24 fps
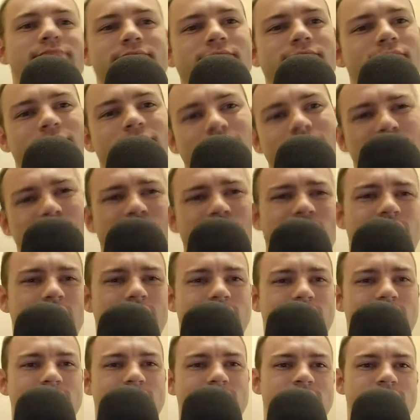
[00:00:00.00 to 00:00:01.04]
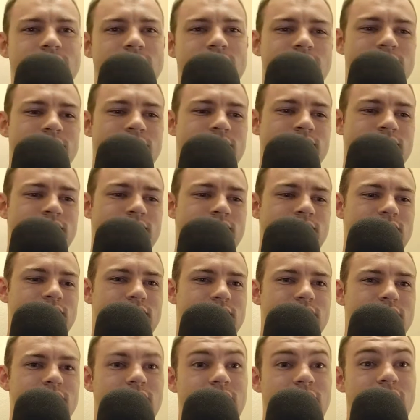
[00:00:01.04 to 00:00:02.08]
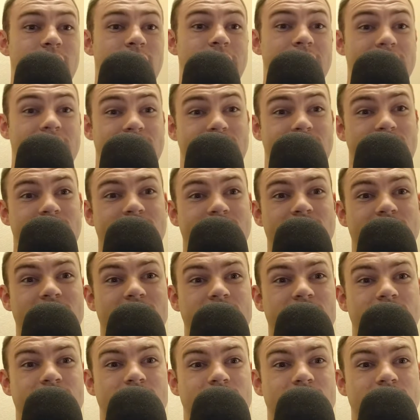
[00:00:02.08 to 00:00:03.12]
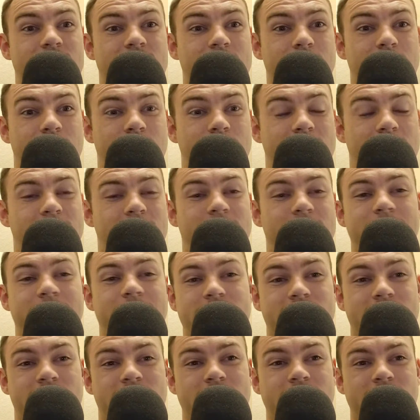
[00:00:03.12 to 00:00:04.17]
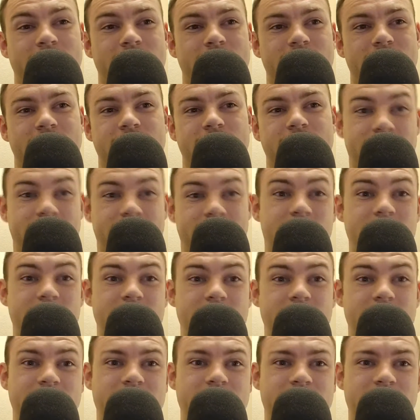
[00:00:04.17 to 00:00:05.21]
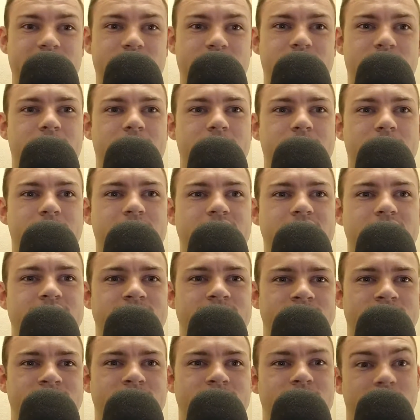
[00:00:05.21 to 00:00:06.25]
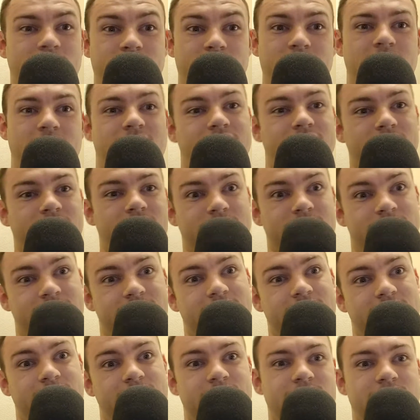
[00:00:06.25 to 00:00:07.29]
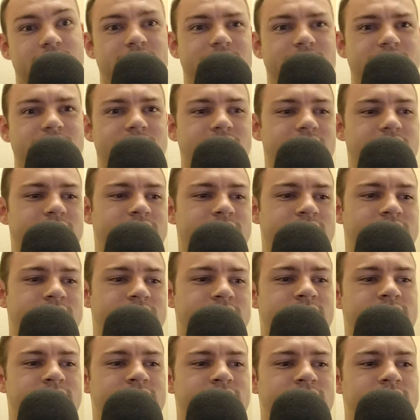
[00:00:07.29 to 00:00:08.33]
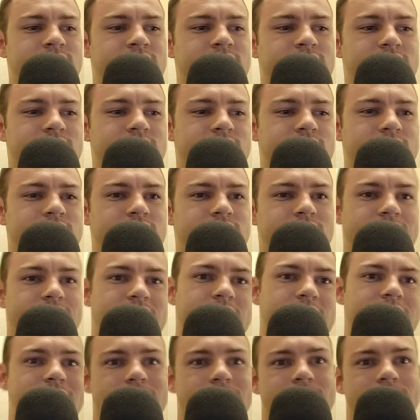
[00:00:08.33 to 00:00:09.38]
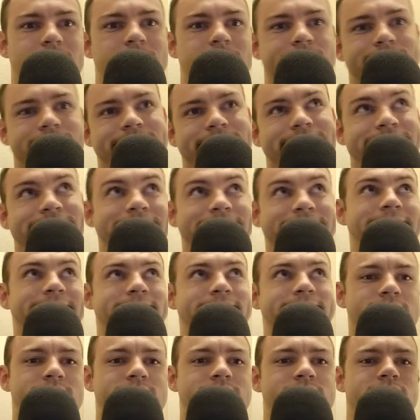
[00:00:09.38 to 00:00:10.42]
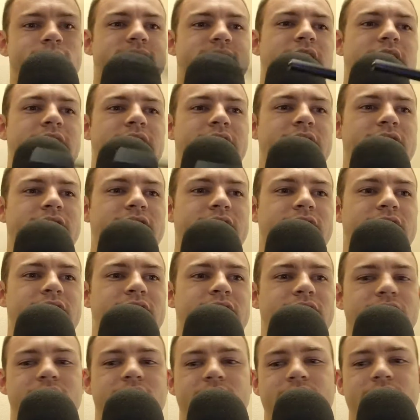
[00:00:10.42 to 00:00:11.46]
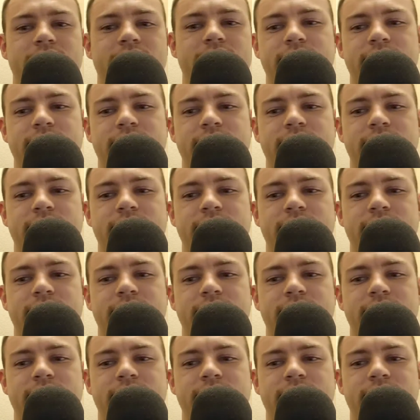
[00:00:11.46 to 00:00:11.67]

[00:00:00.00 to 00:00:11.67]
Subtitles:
Close enough. The best thing is, the hotel I'm staying in is on Disney property, so technically I am in Disney. So, I guess this is fitting.